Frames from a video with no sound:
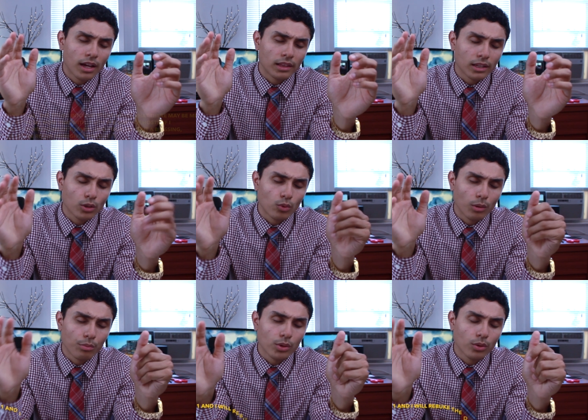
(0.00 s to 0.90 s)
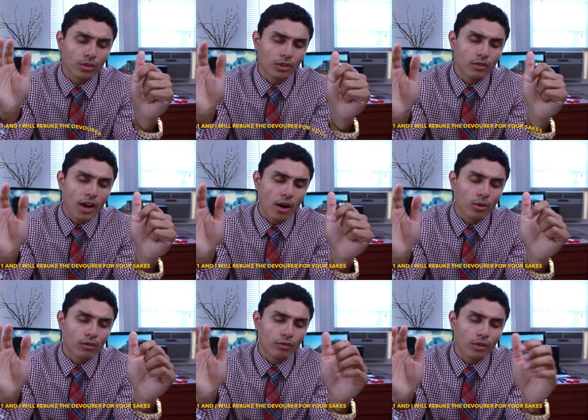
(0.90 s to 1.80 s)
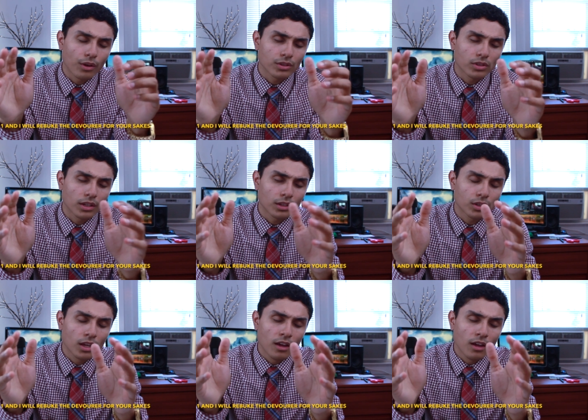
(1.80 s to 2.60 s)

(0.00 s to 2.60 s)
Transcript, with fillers: and that you rebuke the devourer for their sakes.